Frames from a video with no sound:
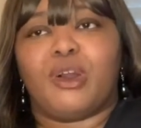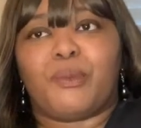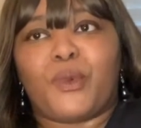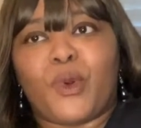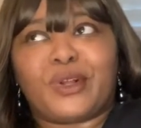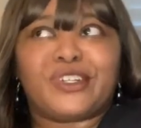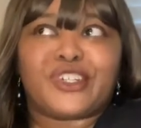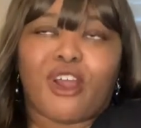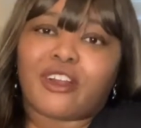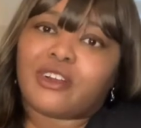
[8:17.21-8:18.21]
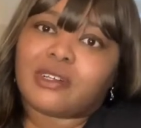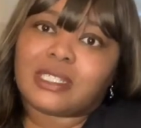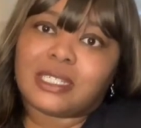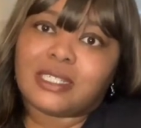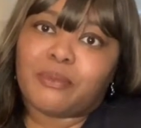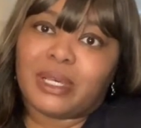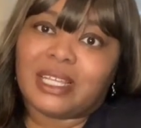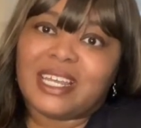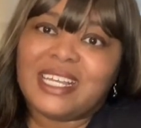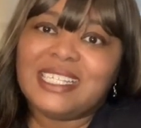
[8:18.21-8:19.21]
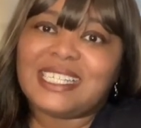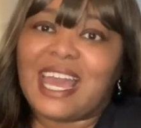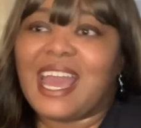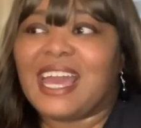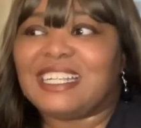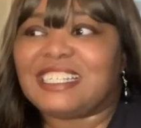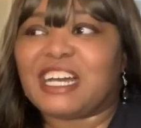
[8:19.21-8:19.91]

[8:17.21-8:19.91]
more darker sensibilities, and